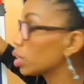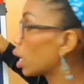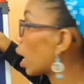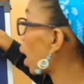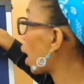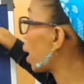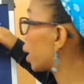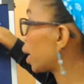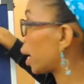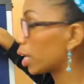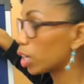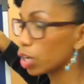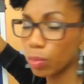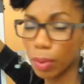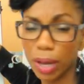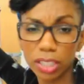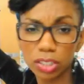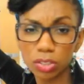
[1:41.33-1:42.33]
I can't
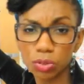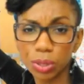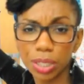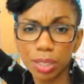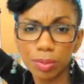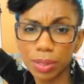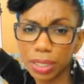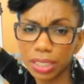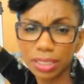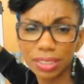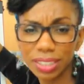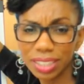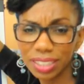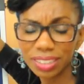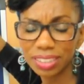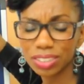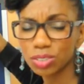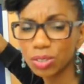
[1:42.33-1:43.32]
go past 3 because
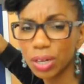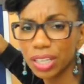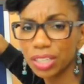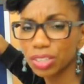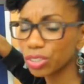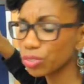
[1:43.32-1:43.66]
6 is greater